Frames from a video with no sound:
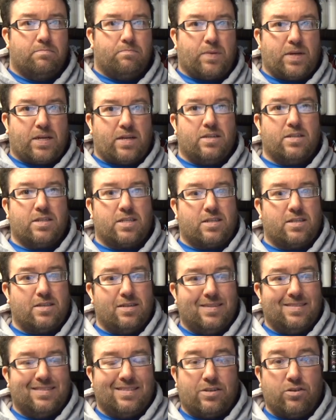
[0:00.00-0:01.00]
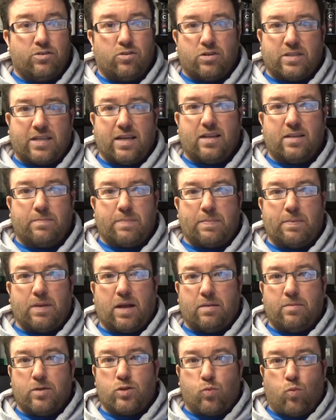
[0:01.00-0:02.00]
Because you're not telling people
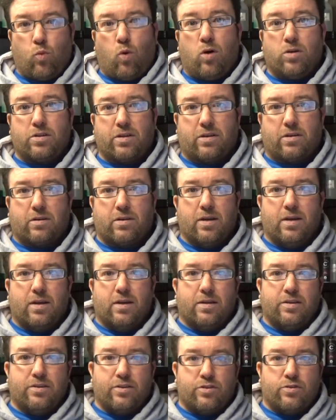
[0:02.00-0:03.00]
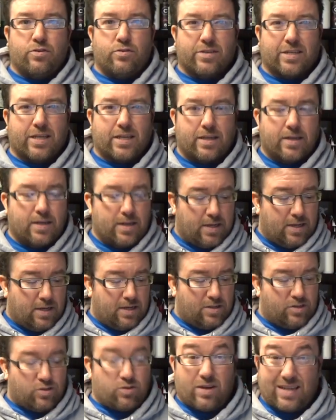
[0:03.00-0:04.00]
how much water you're using.
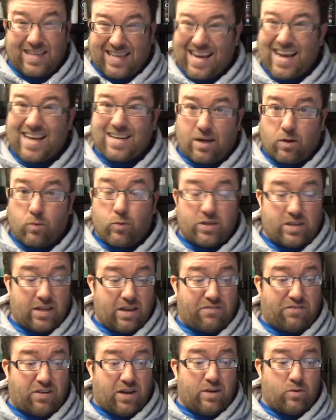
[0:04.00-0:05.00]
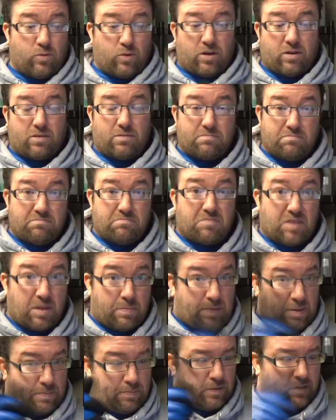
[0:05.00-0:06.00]
So again, if I were the
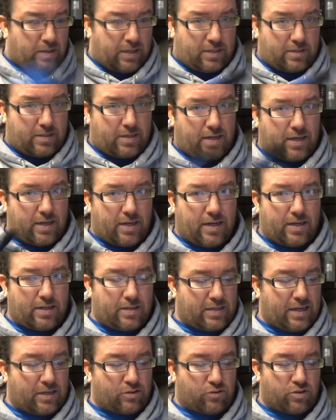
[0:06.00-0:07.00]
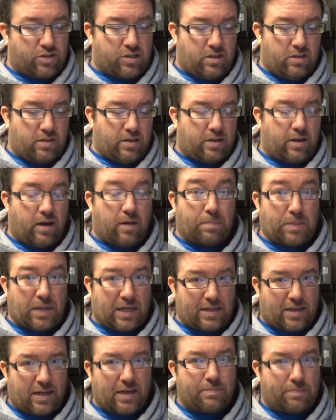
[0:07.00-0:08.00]
people at Tetrasil, at
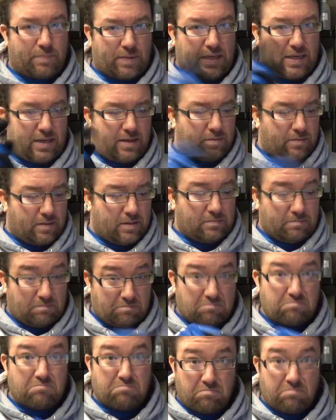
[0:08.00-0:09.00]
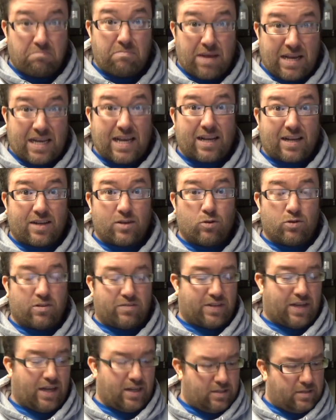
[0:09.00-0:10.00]
CarPlan, I'd be making a note
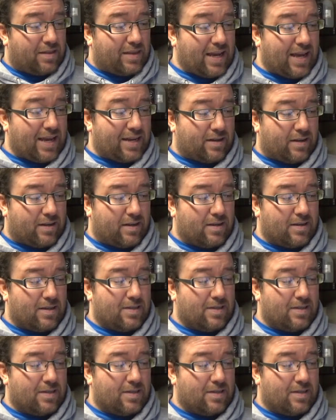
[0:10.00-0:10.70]
of that. Then,